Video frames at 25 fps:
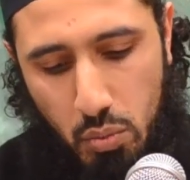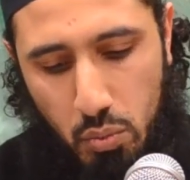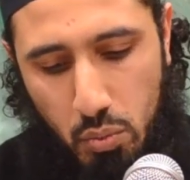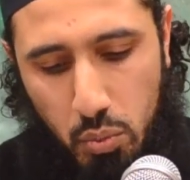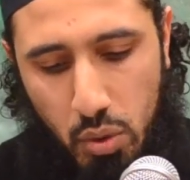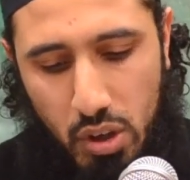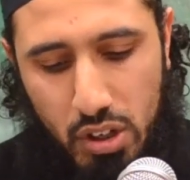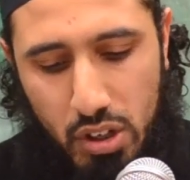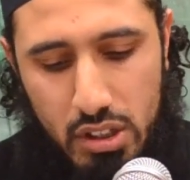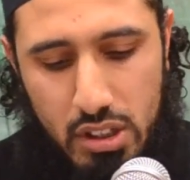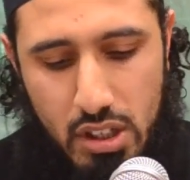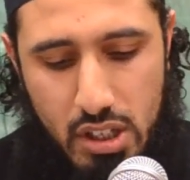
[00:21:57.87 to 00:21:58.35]

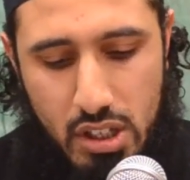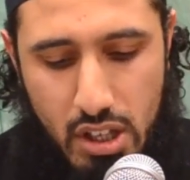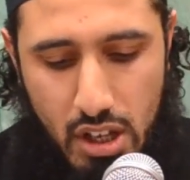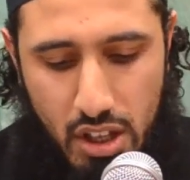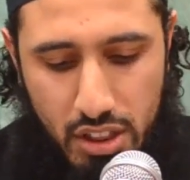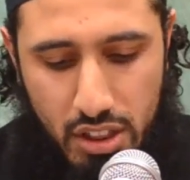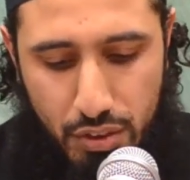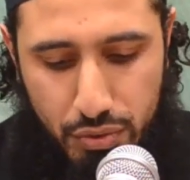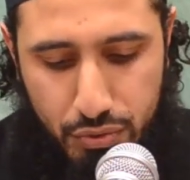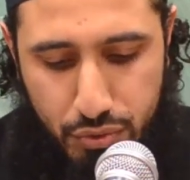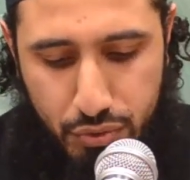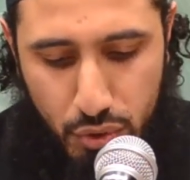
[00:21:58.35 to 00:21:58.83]
What are the
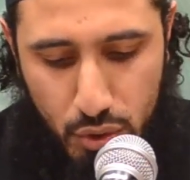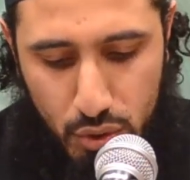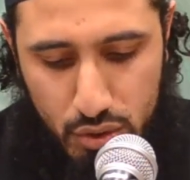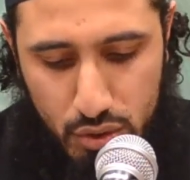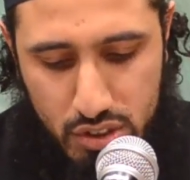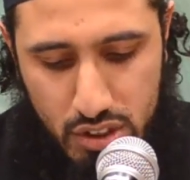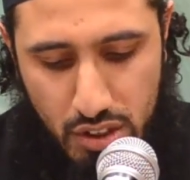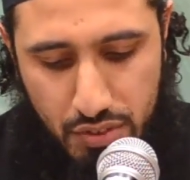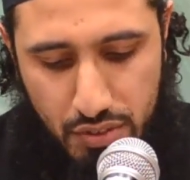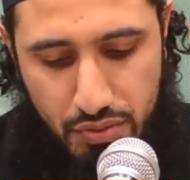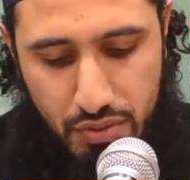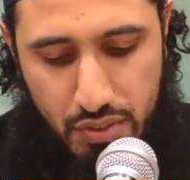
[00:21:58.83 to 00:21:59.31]
other
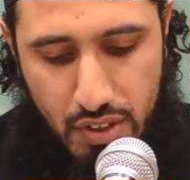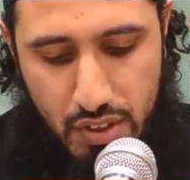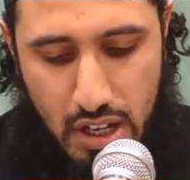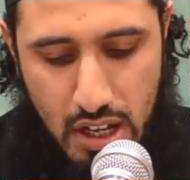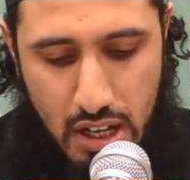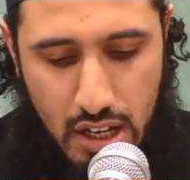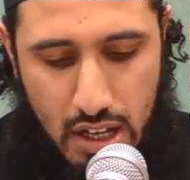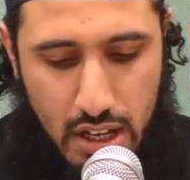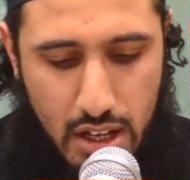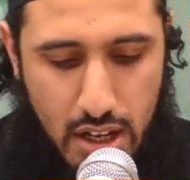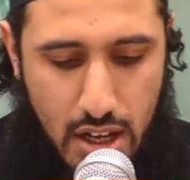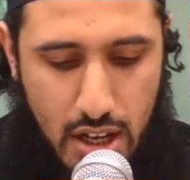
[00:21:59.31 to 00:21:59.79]
fruits of
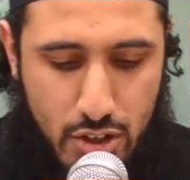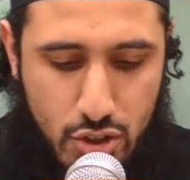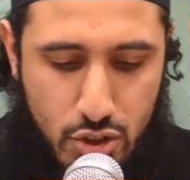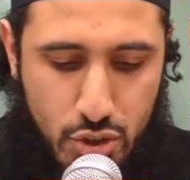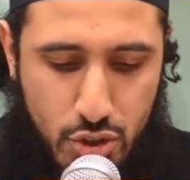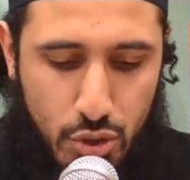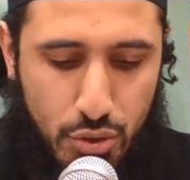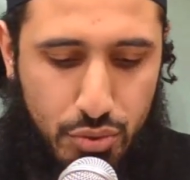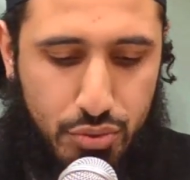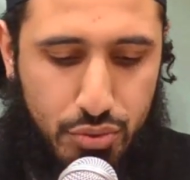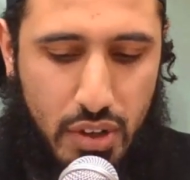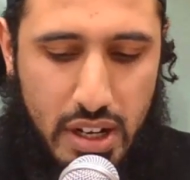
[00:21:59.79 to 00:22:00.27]
a
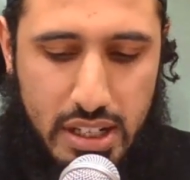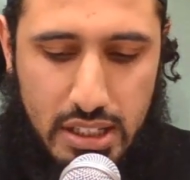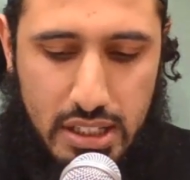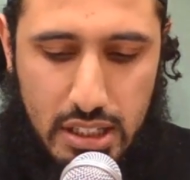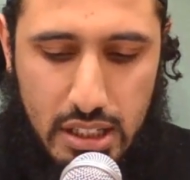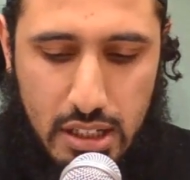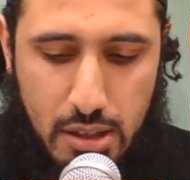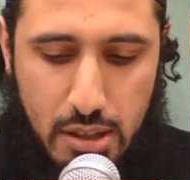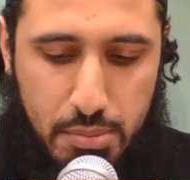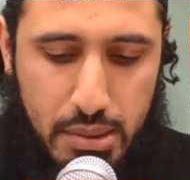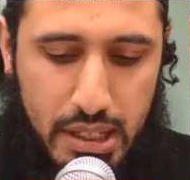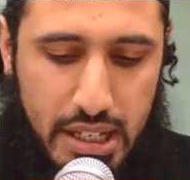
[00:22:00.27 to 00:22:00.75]
true friend
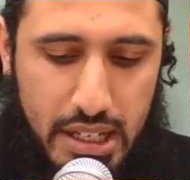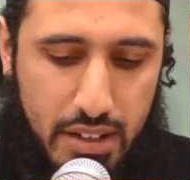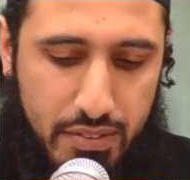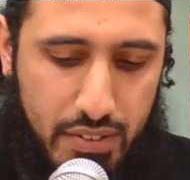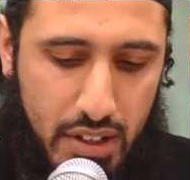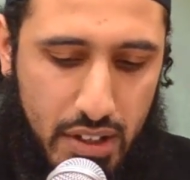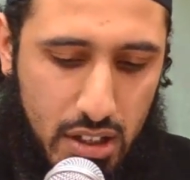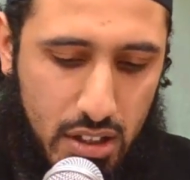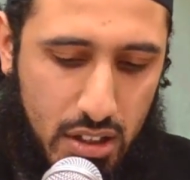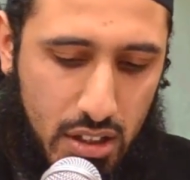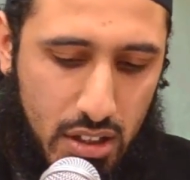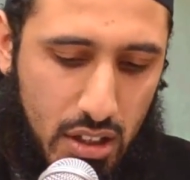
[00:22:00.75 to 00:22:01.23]
and a believer?